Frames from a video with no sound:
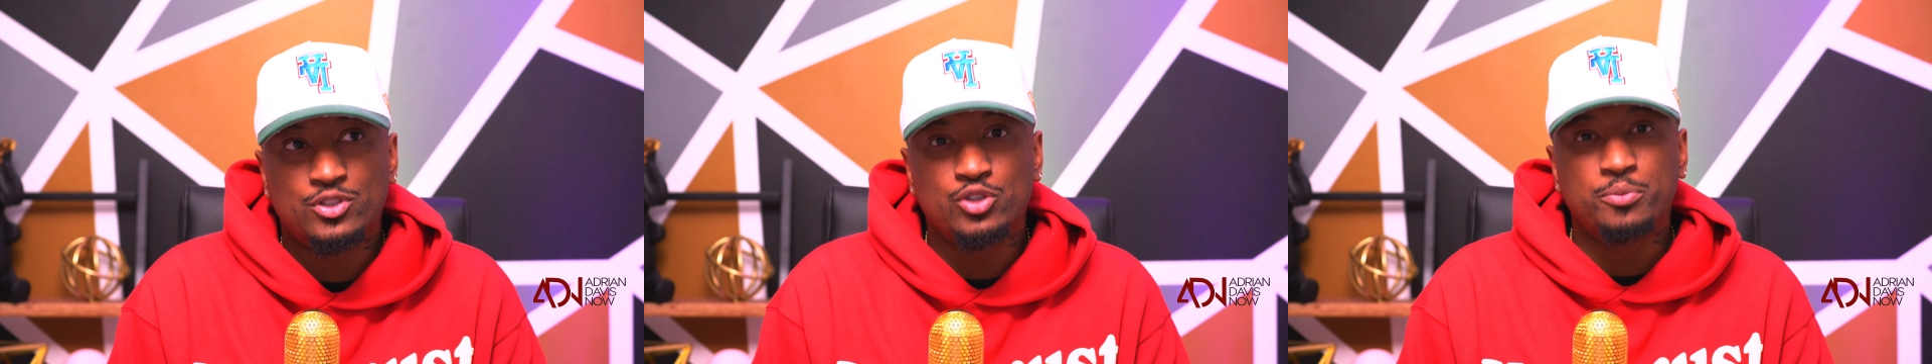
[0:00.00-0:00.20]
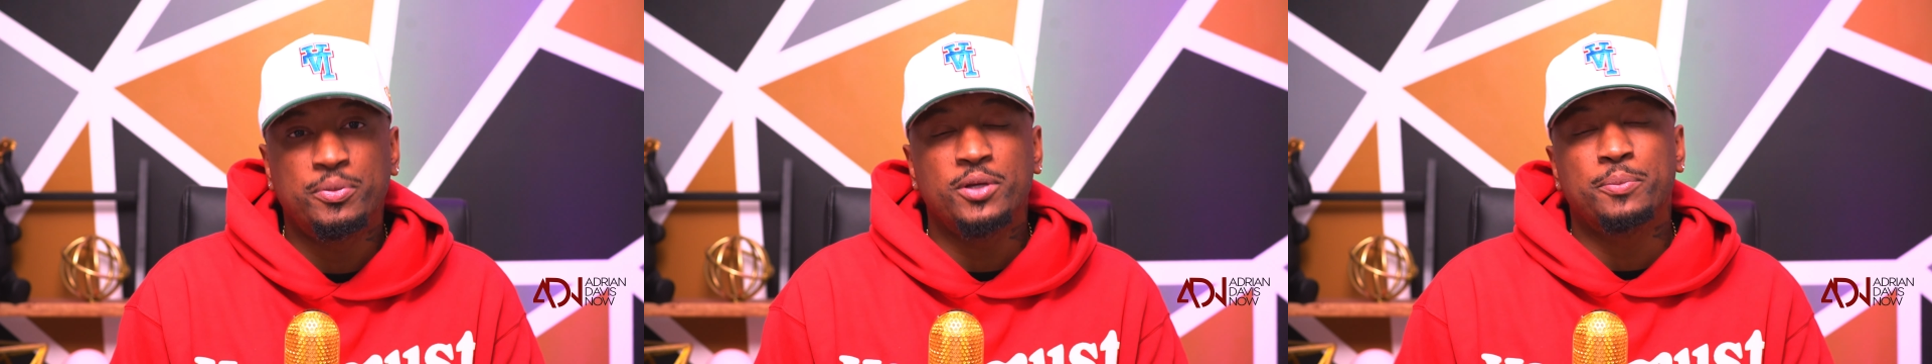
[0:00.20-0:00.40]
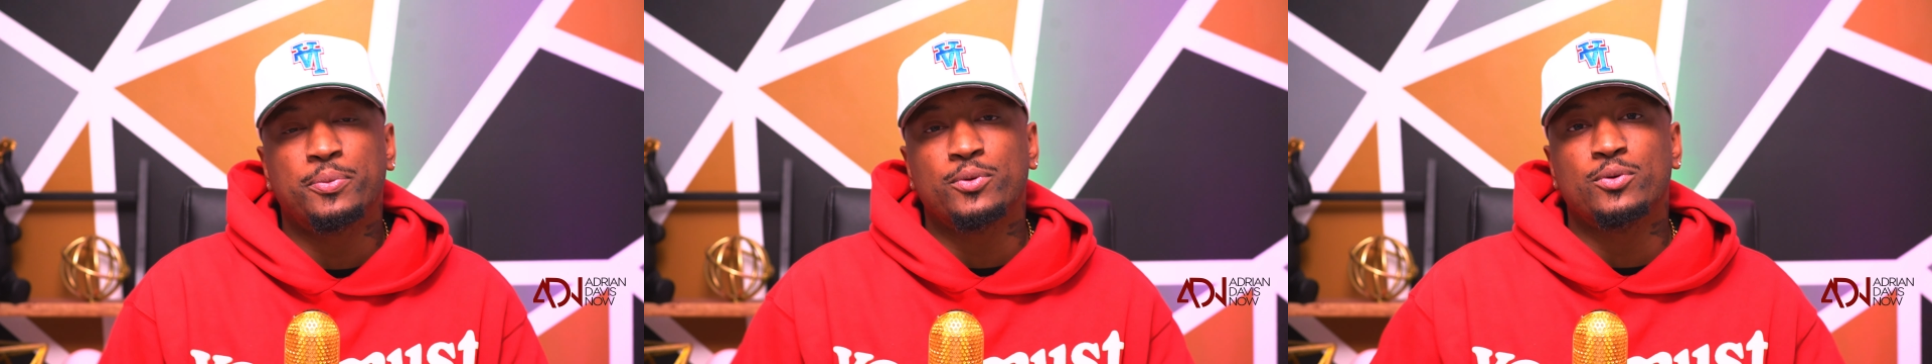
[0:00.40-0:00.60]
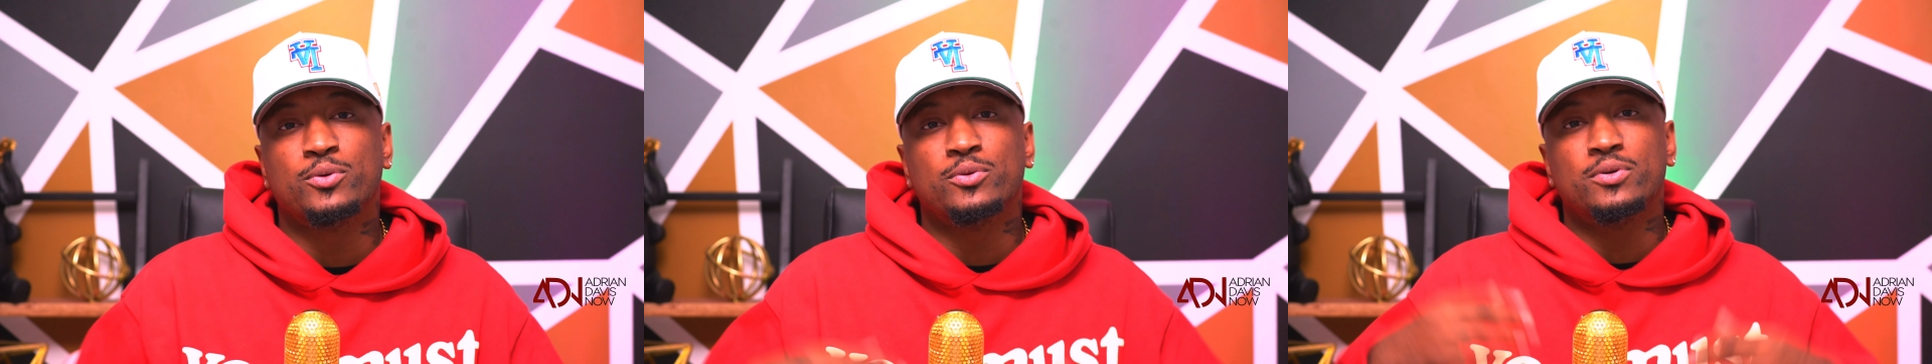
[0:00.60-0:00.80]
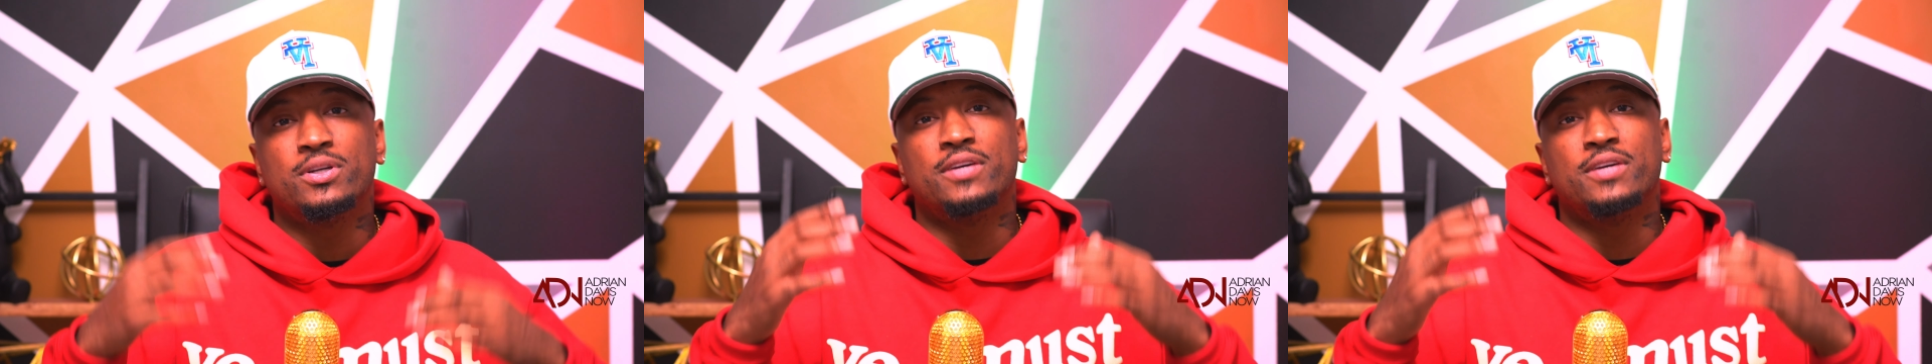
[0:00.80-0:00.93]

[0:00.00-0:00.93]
two people,